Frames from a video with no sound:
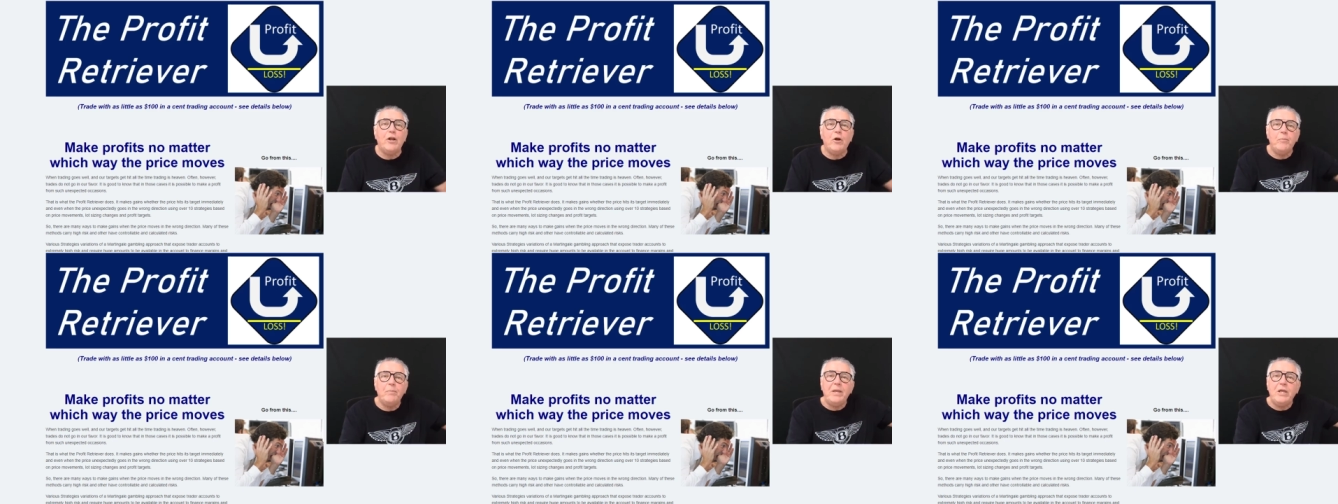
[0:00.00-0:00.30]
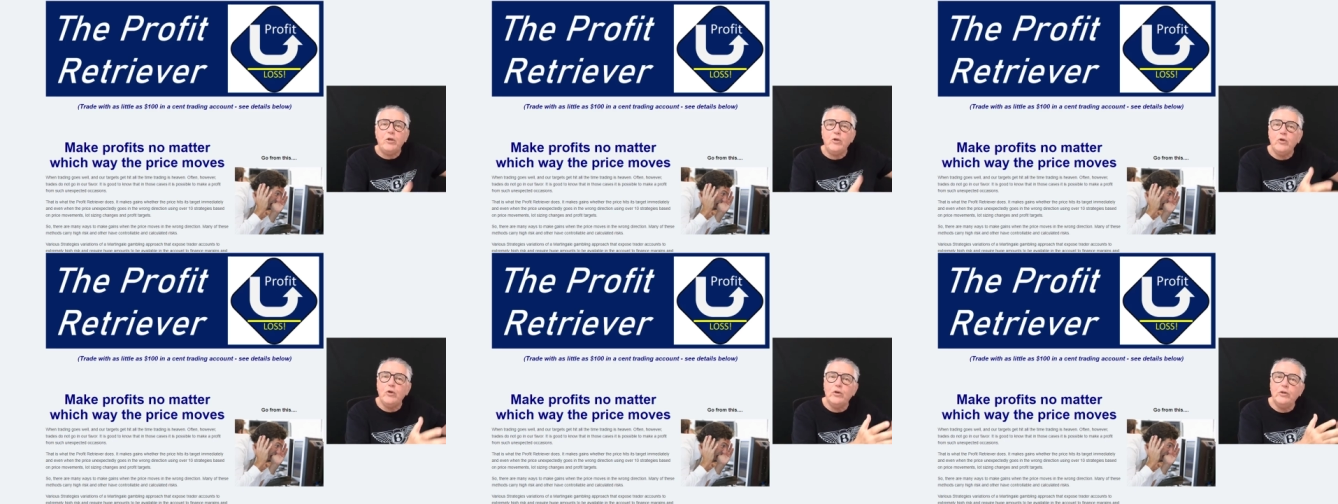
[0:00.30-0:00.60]
are
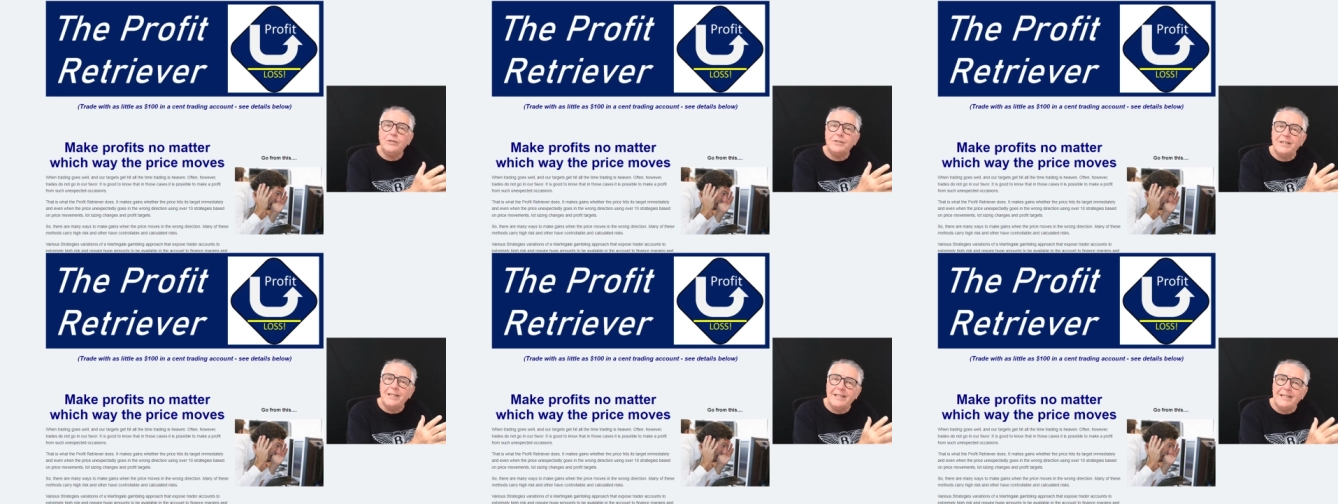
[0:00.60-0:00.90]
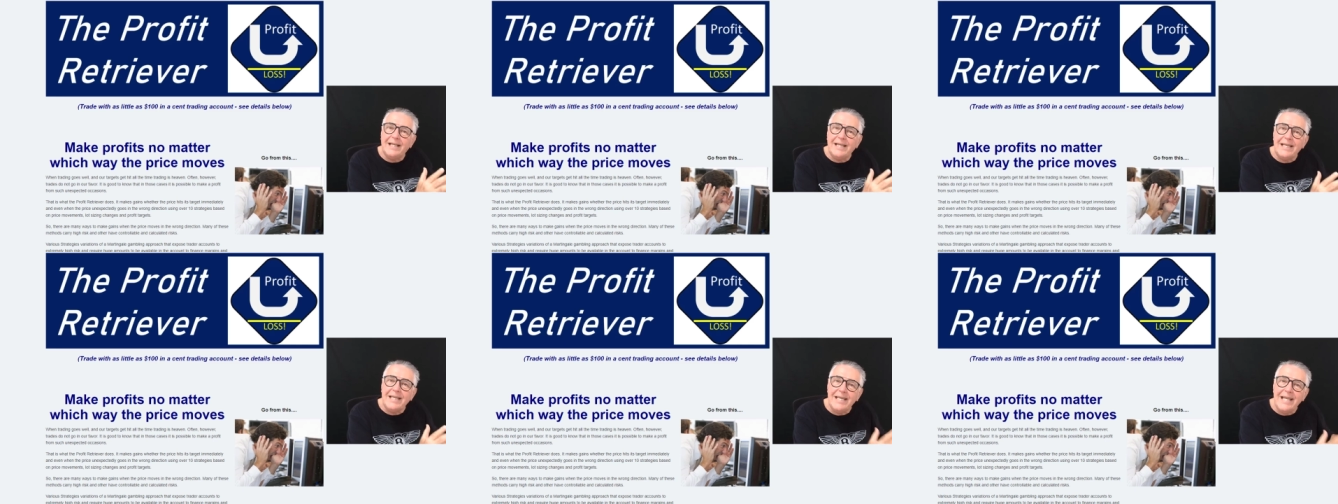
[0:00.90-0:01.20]
being used in
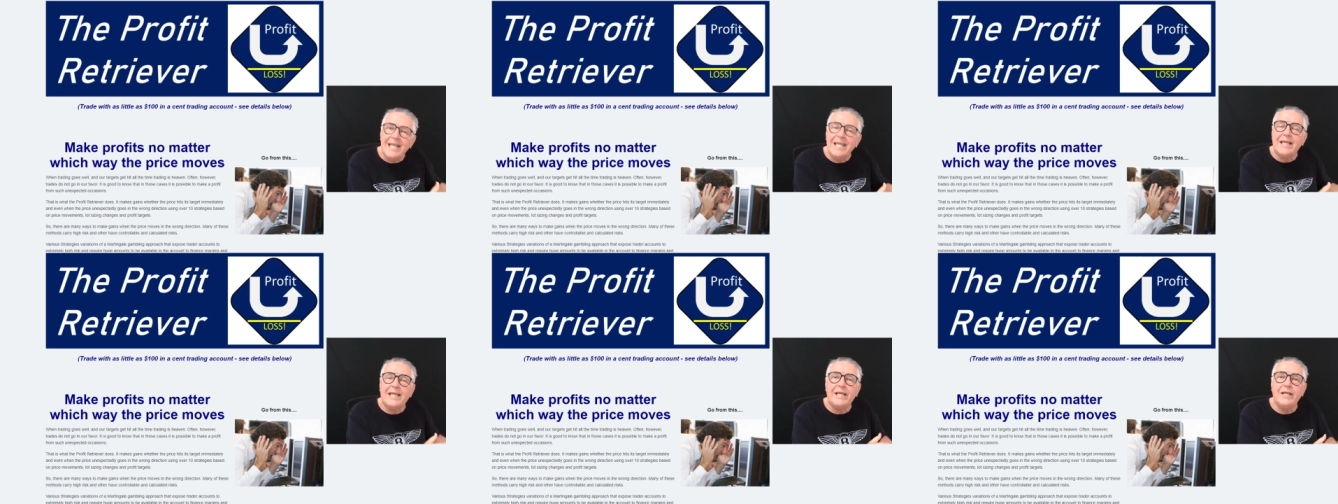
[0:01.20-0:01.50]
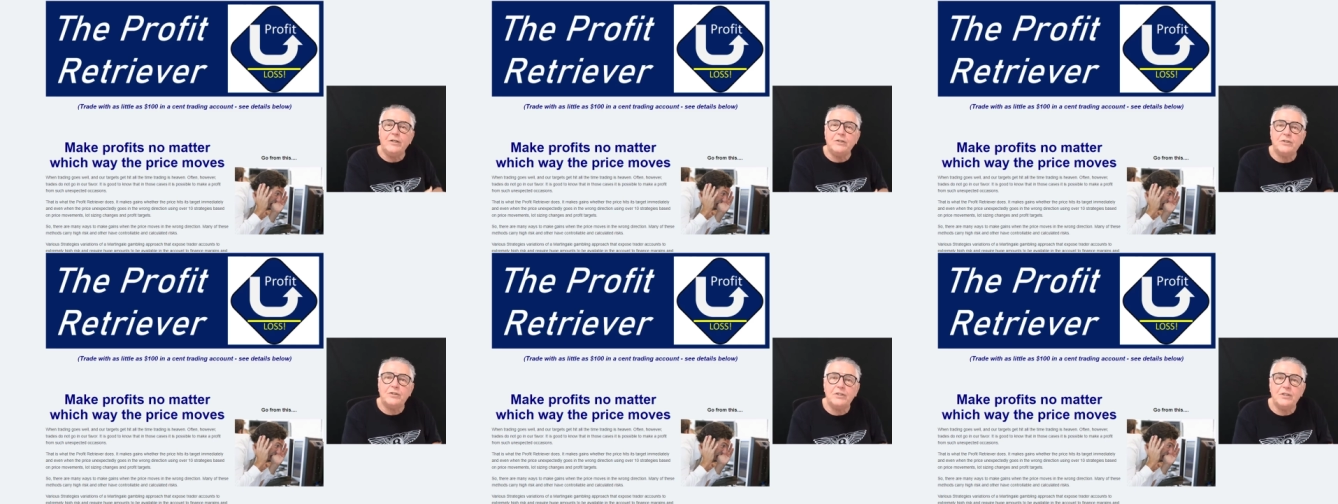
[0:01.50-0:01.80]
the
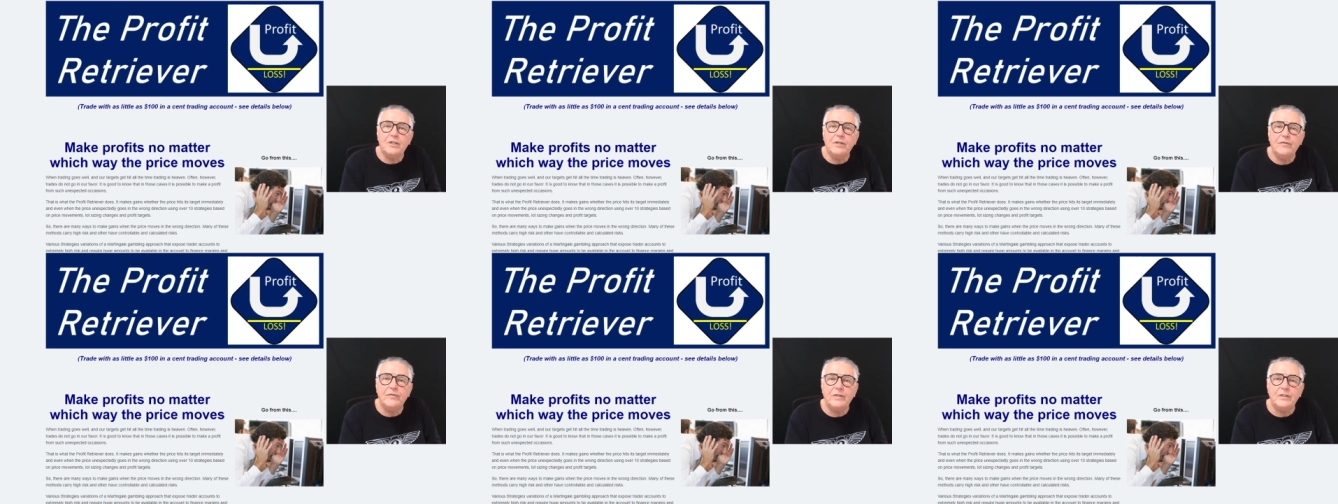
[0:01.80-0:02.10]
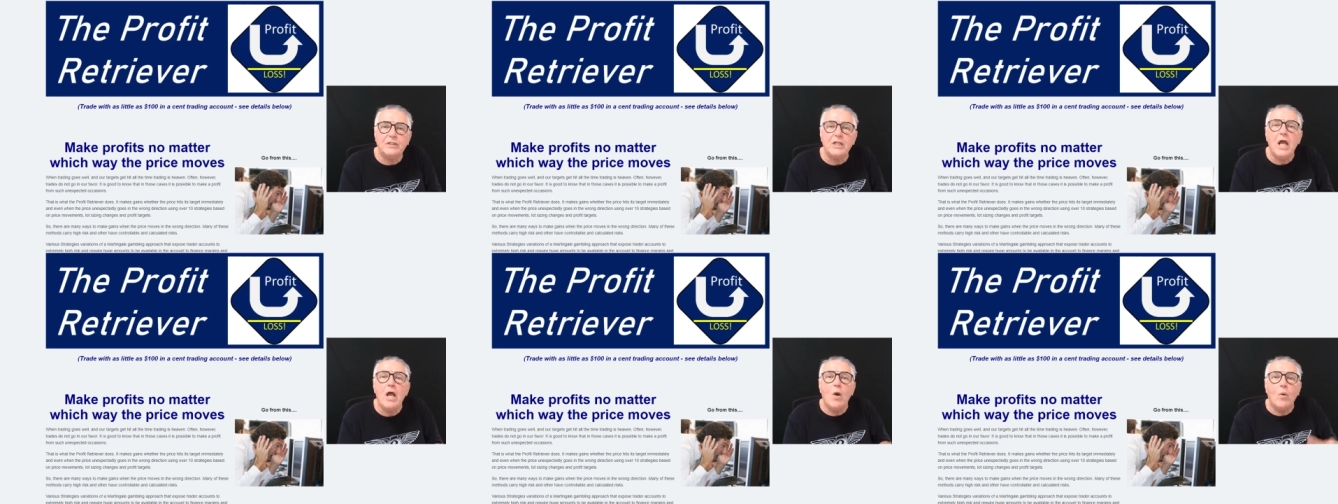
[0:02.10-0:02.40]
linking
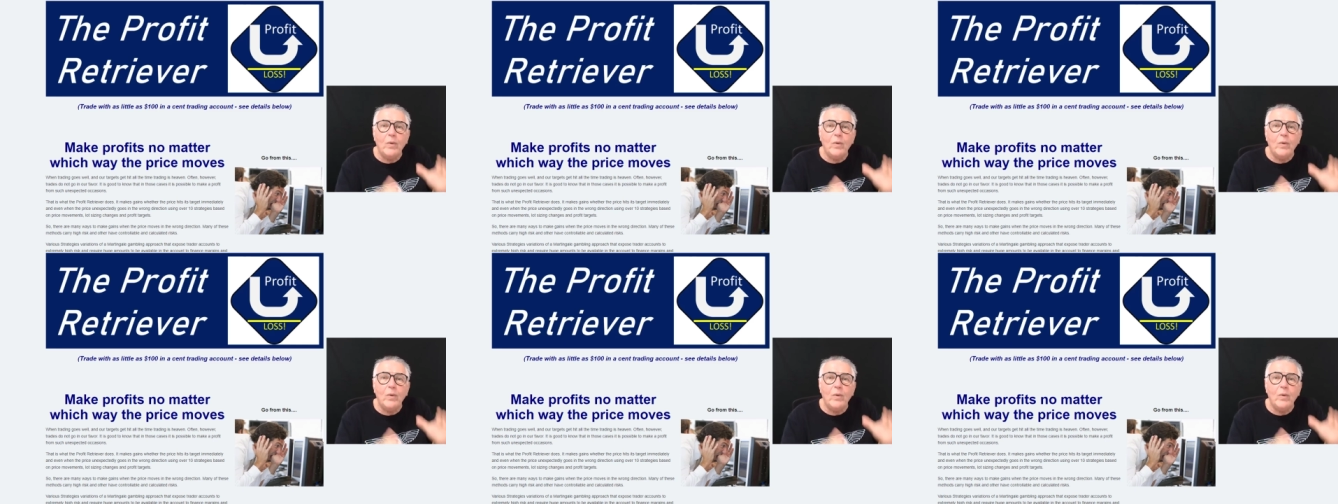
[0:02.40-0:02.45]
servers.